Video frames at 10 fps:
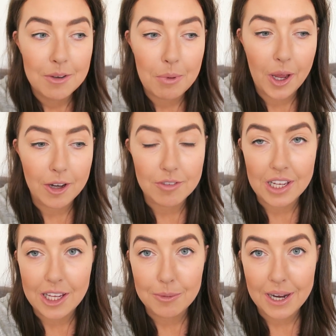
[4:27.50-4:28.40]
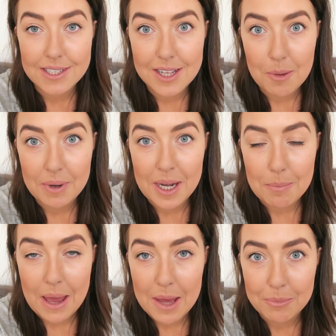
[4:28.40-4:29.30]
but hopefully he wakes up in
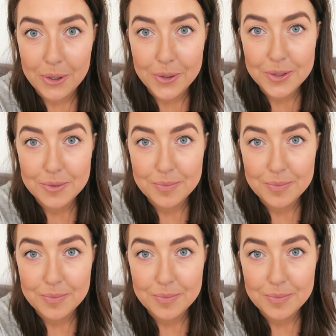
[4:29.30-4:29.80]
a better mood.